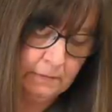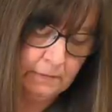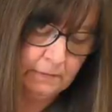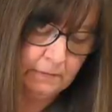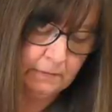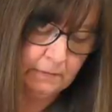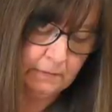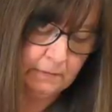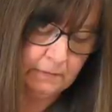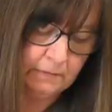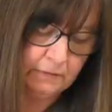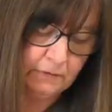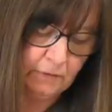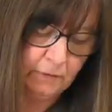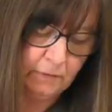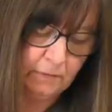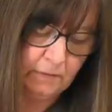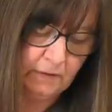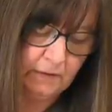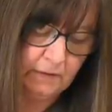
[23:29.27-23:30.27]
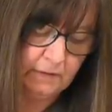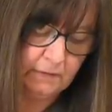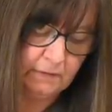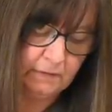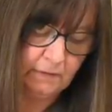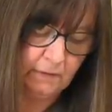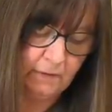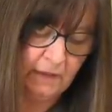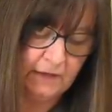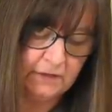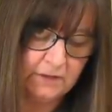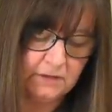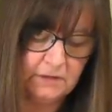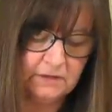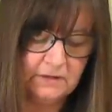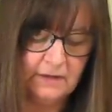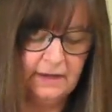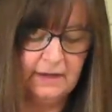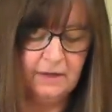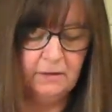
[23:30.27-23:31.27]
Just going to stop there. So that does
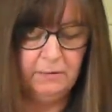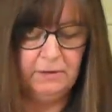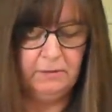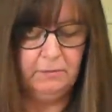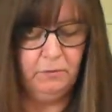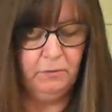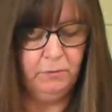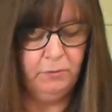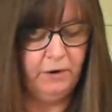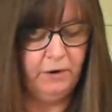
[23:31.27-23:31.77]
take a bit more